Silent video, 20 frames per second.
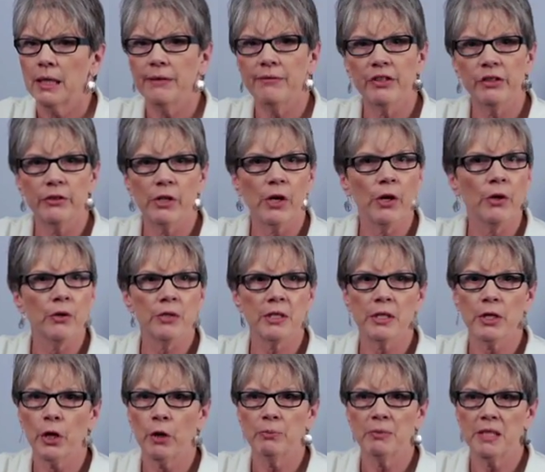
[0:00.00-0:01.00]
even Lowe's
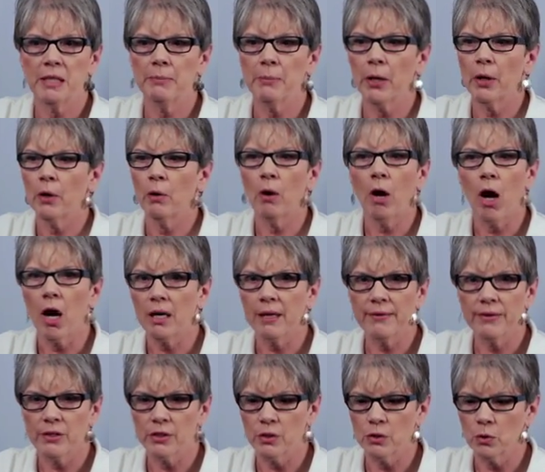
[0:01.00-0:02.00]
and Home Depot, all
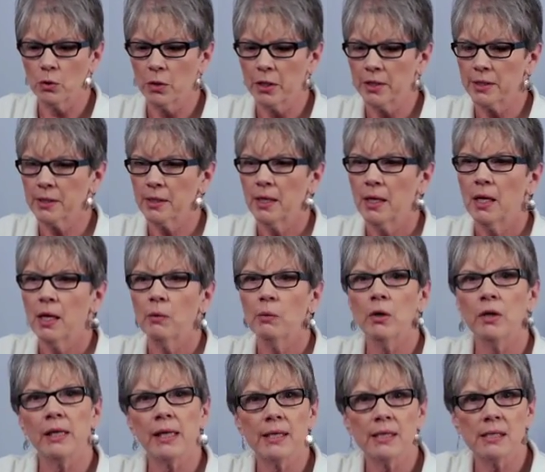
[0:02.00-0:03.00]
of the stores.
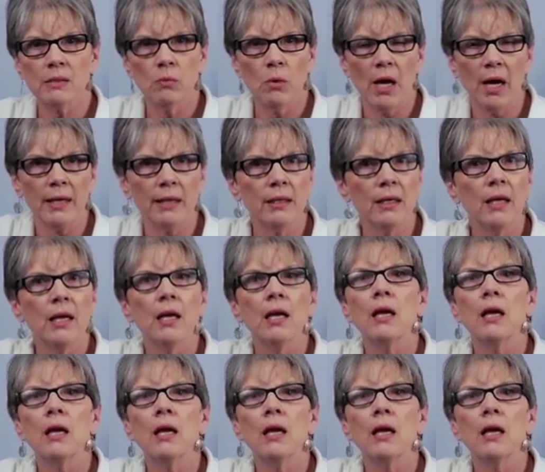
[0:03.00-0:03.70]
Well, guess what?